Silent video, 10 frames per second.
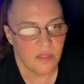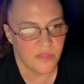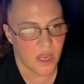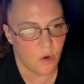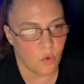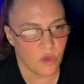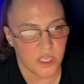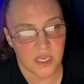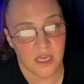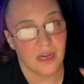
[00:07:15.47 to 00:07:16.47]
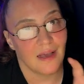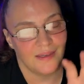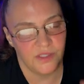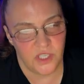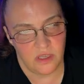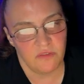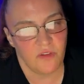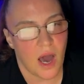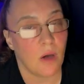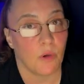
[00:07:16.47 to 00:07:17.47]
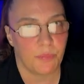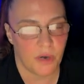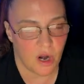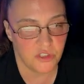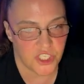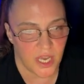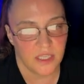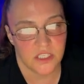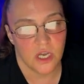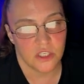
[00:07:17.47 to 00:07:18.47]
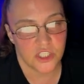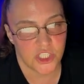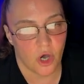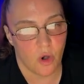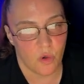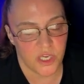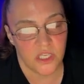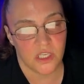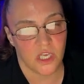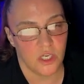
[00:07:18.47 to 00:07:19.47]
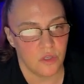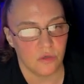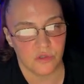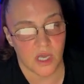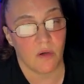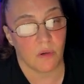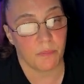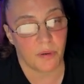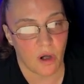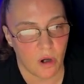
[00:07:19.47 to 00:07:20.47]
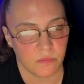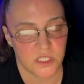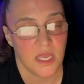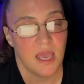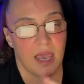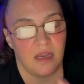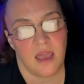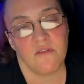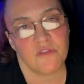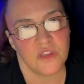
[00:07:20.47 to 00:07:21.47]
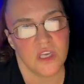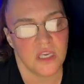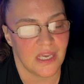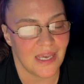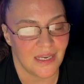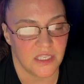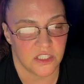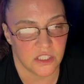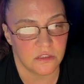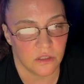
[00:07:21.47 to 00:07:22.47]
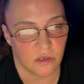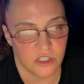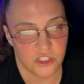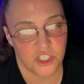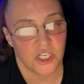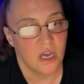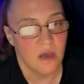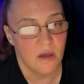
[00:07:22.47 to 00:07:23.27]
that we can give our project so it can use our prompt and everything in its knowledge